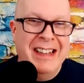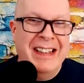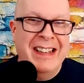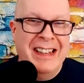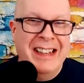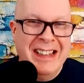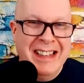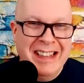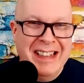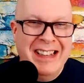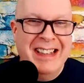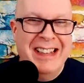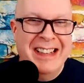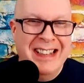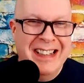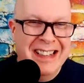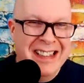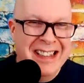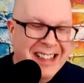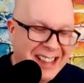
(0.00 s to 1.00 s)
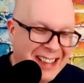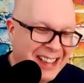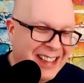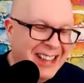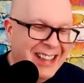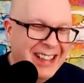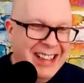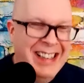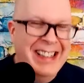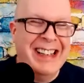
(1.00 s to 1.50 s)

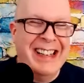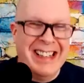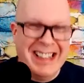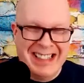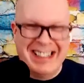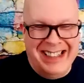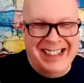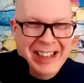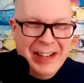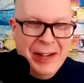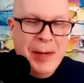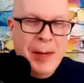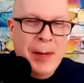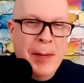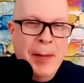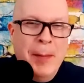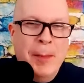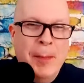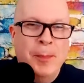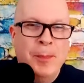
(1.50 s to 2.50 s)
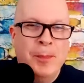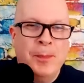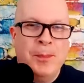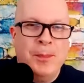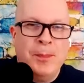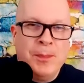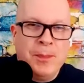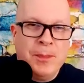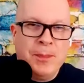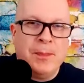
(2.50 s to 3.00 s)

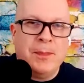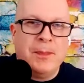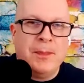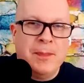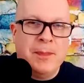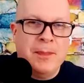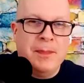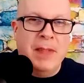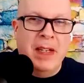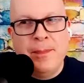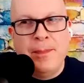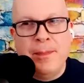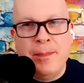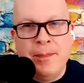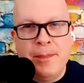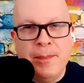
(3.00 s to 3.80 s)
The person shown says nothing.